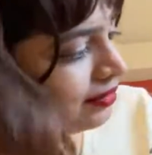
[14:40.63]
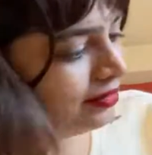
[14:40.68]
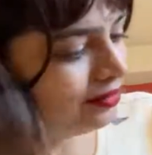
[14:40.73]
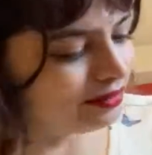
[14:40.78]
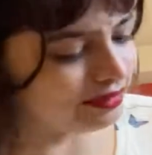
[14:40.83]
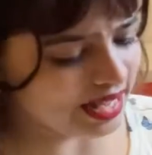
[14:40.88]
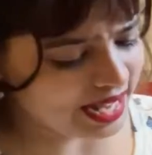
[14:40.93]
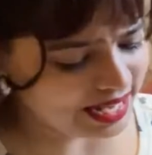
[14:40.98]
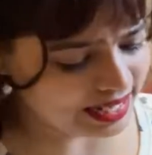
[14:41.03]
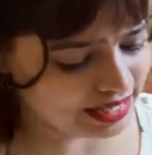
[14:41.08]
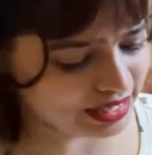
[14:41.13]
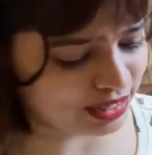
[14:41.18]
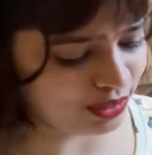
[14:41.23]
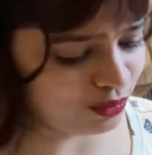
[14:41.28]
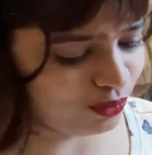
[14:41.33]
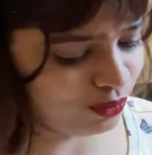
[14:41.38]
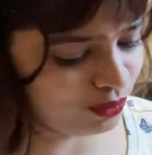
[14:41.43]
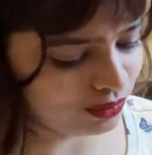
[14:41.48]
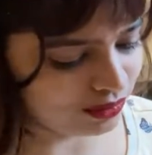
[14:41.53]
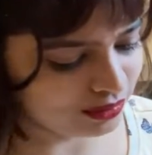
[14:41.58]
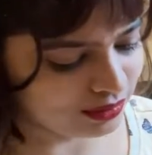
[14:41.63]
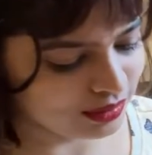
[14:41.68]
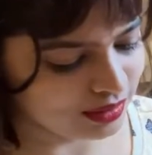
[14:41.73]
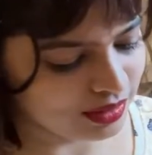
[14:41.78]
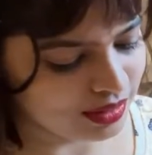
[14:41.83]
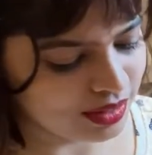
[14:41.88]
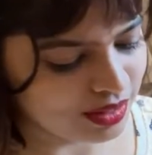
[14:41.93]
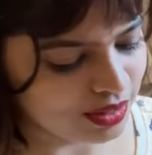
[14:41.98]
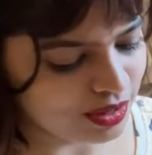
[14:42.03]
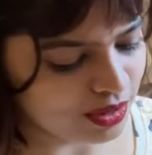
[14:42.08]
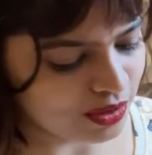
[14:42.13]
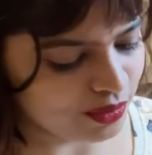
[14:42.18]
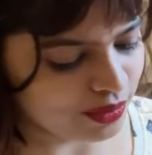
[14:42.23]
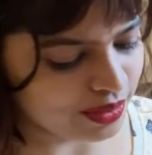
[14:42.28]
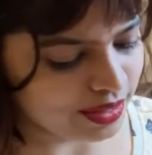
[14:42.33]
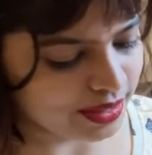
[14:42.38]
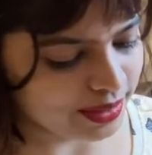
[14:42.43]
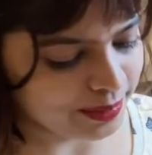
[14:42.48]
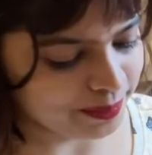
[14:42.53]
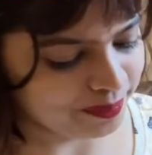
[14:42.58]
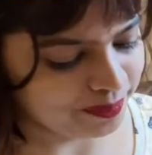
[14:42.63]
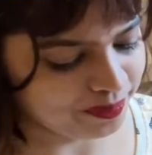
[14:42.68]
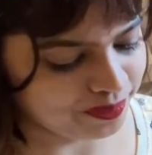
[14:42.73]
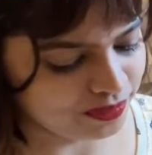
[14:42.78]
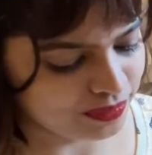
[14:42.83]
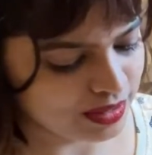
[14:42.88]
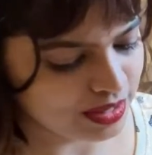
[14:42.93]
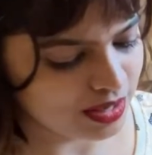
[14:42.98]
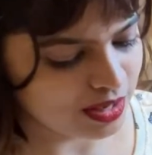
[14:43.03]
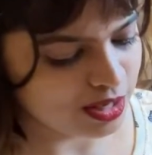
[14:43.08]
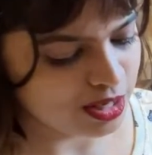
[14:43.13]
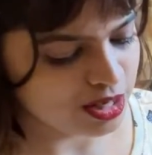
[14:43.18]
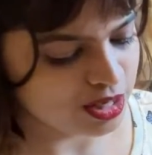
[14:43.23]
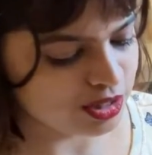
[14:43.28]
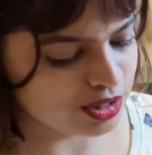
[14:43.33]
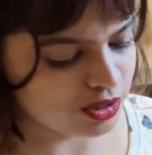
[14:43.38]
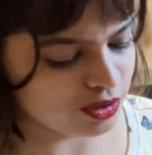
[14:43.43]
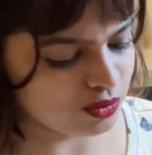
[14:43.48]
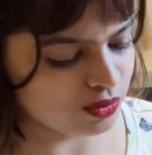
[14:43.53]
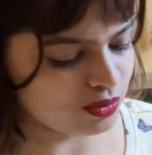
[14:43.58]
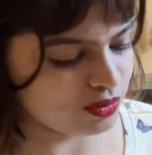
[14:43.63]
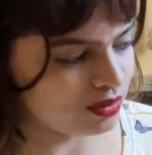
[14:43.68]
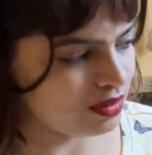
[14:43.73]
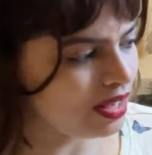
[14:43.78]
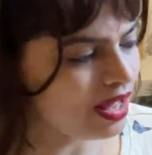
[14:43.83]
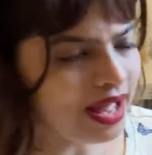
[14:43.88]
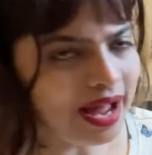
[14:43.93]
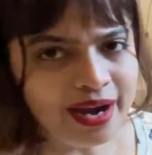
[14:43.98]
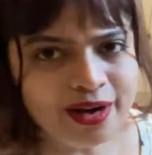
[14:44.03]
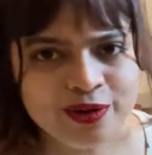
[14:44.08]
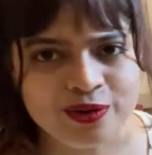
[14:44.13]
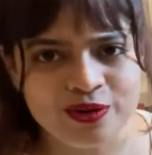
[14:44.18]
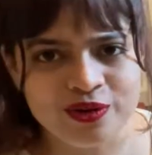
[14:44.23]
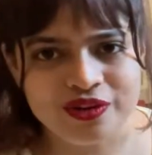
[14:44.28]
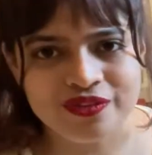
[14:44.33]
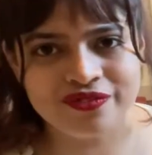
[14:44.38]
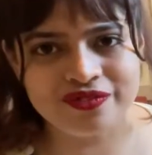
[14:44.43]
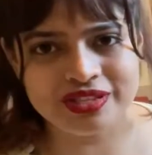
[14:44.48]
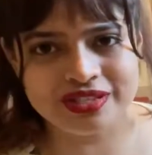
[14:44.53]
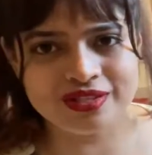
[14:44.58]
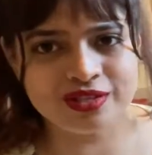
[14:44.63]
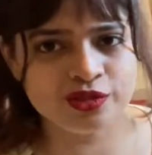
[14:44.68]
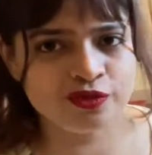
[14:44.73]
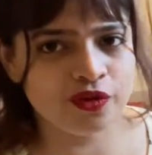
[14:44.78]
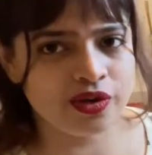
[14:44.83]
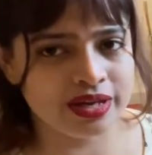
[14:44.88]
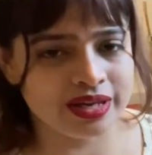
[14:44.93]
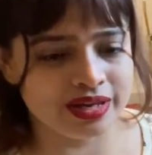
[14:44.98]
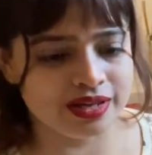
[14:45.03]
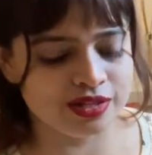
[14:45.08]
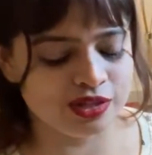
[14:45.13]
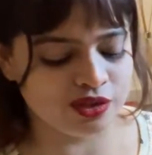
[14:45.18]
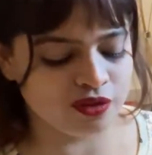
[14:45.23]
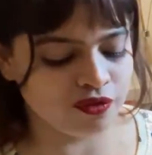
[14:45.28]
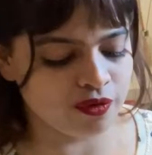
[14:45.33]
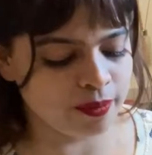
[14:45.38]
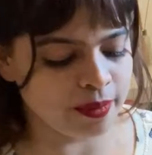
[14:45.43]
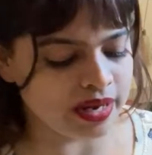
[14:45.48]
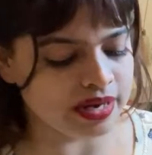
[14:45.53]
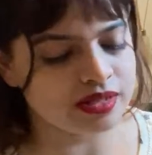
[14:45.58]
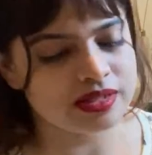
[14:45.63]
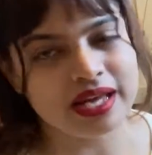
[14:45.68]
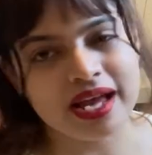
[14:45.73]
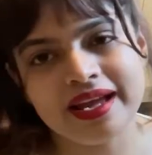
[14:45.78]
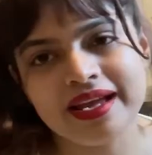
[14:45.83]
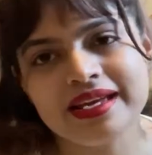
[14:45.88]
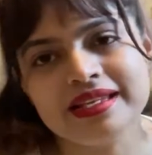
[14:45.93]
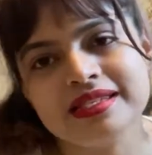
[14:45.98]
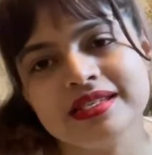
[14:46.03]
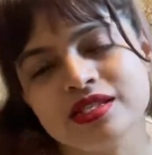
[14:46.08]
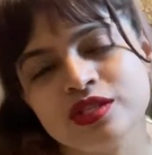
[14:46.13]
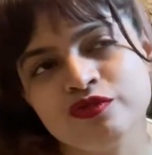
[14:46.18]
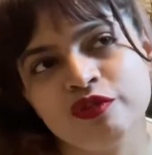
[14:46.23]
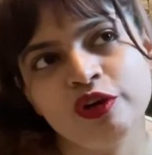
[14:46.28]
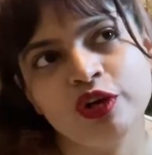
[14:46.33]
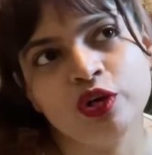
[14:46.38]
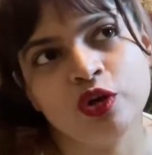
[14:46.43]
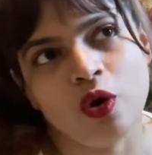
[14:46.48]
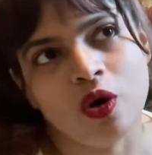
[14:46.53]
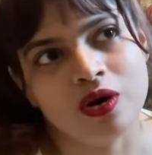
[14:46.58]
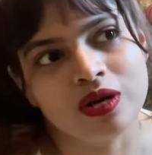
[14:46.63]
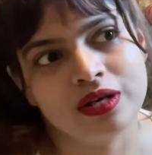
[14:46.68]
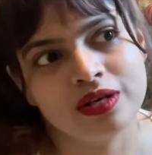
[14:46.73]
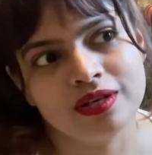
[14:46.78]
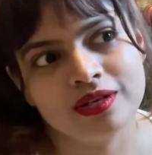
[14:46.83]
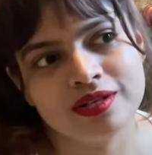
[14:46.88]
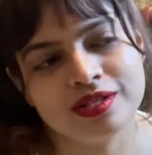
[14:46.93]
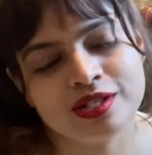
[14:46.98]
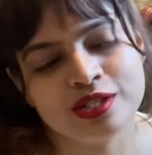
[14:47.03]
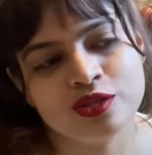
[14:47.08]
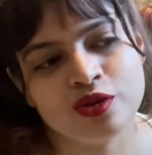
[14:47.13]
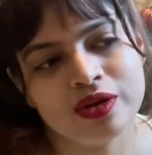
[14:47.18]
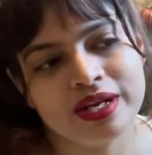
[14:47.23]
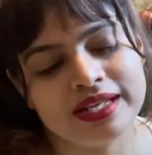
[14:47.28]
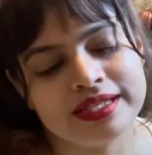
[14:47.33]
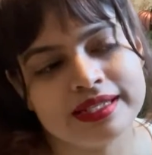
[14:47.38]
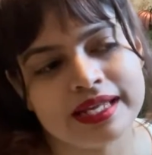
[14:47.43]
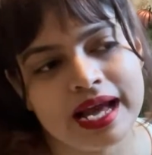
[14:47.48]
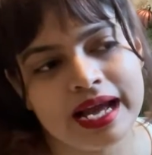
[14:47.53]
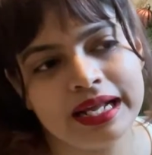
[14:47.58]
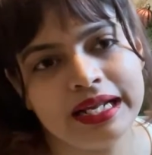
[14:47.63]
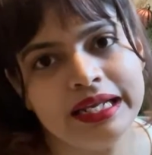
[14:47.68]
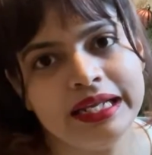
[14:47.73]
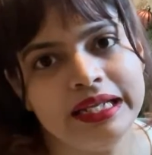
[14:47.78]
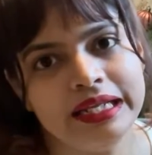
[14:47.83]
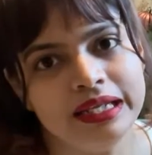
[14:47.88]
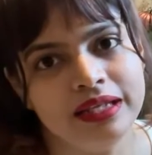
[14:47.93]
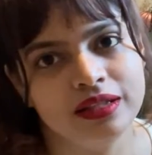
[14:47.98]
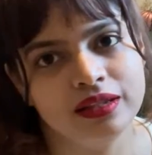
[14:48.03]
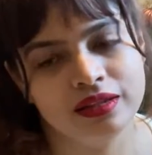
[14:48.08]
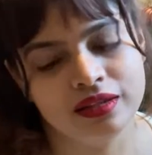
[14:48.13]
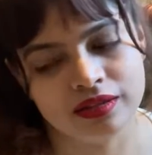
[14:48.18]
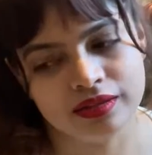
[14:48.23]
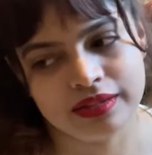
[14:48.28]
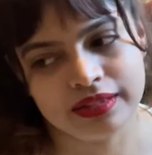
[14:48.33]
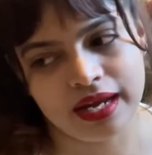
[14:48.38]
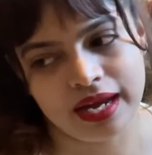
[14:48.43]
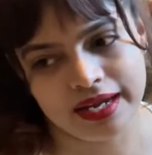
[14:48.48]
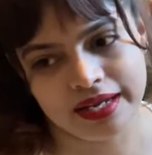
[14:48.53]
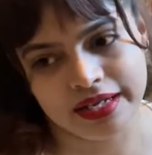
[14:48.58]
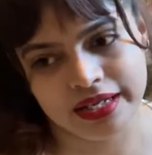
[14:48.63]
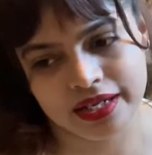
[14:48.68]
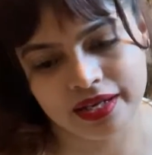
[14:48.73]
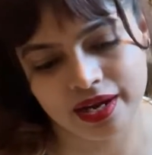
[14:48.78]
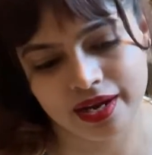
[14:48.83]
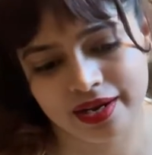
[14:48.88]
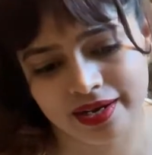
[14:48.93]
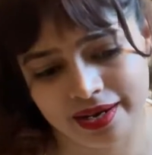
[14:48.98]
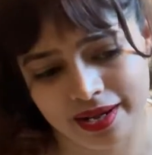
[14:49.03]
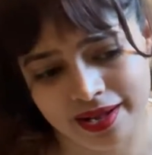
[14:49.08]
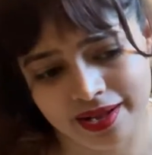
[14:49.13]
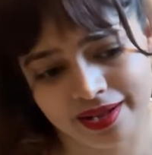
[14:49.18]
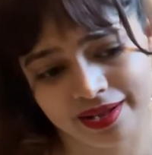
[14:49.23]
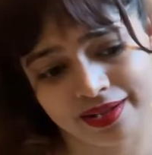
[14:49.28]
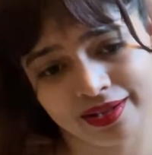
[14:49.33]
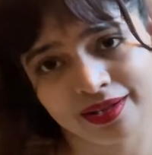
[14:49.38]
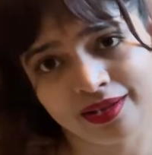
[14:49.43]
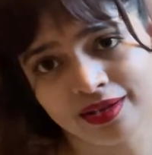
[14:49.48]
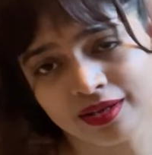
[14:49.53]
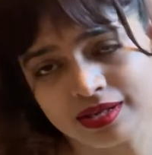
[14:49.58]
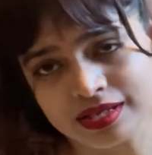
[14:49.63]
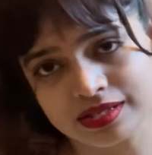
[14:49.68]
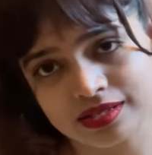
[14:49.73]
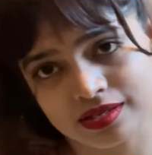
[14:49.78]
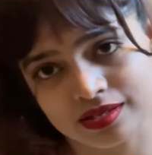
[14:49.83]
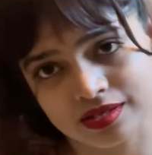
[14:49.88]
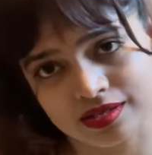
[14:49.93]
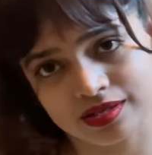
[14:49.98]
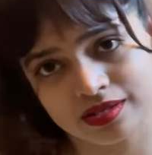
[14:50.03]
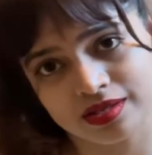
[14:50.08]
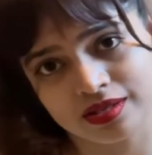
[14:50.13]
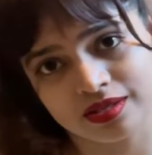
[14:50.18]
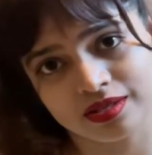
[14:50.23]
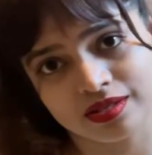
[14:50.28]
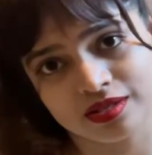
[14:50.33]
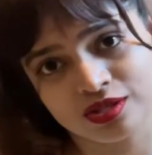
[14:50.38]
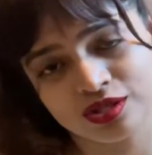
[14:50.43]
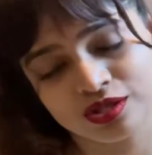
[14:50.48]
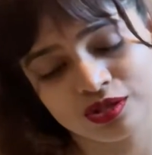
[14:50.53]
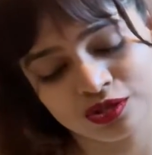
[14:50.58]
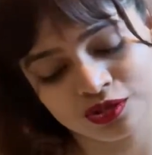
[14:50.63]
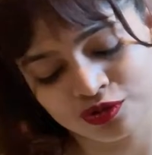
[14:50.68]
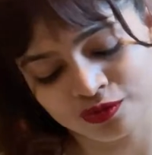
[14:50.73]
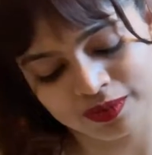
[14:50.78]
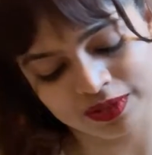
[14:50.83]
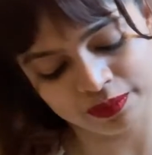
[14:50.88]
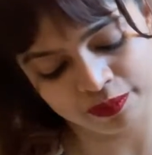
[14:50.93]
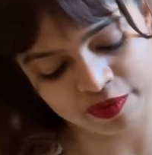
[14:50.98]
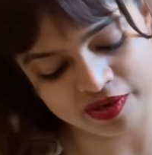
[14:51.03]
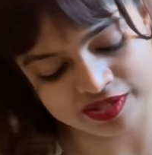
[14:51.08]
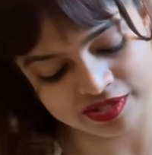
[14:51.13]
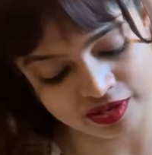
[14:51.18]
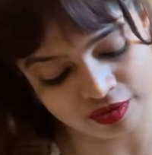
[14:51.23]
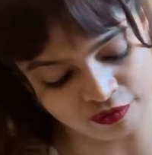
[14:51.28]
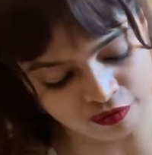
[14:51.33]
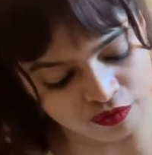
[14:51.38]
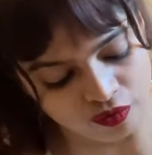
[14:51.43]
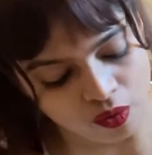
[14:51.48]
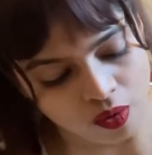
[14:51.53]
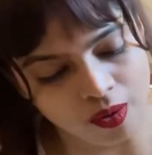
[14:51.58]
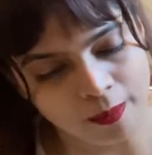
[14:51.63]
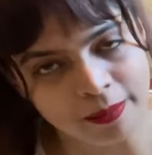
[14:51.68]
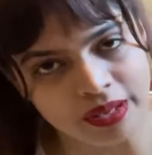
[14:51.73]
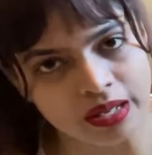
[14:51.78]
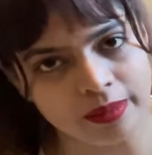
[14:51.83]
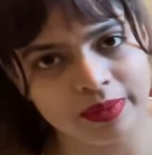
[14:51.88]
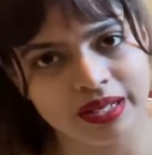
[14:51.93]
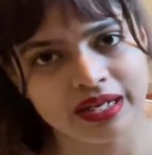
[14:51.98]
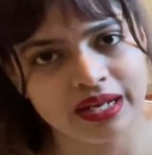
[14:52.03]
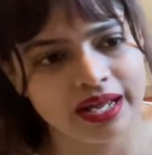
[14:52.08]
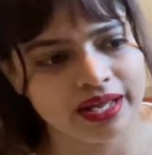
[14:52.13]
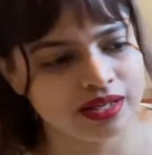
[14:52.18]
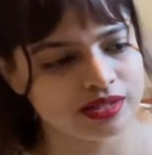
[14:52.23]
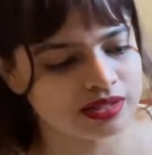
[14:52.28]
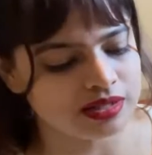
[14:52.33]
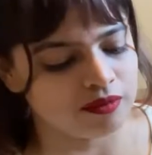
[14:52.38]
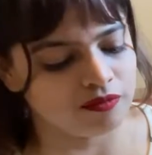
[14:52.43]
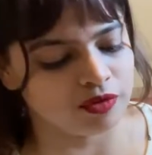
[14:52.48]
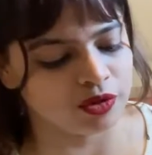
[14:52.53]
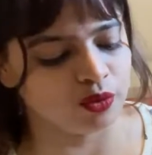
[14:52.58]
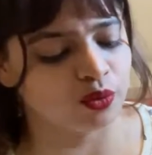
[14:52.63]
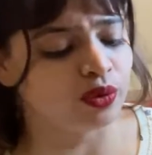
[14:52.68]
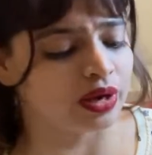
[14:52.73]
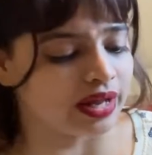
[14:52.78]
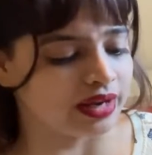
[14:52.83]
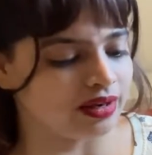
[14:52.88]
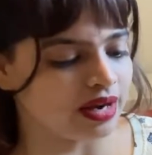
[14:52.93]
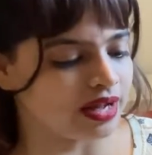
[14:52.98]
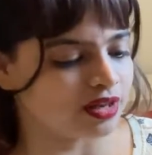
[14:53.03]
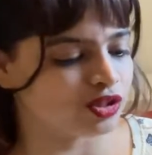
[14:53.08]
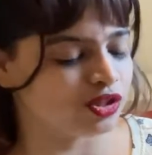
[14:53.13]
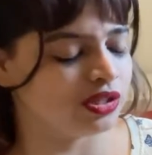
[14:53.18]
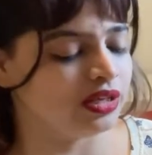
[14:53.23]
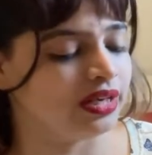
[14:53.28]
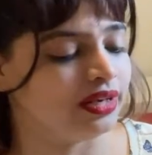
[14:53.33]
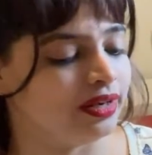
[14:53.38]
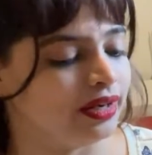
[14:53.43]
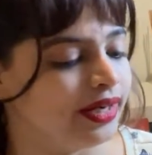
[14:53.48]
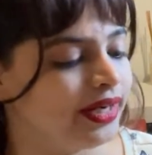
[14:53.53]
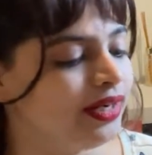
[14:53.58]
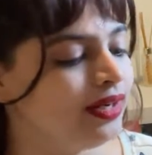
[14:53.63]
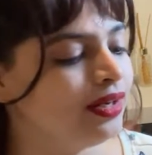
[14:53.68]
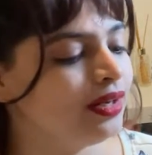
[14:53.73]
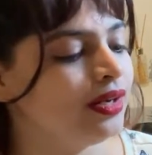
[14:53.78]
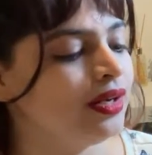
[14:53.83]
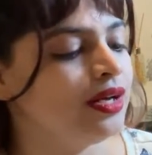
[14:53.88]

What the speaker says: Thank you. Okay. So, I don't know if this is for kids or for parents. I guess it's for toddlers, not exactly the tiny kind I suggested this to be the present for. Maybe like someone who can actually read.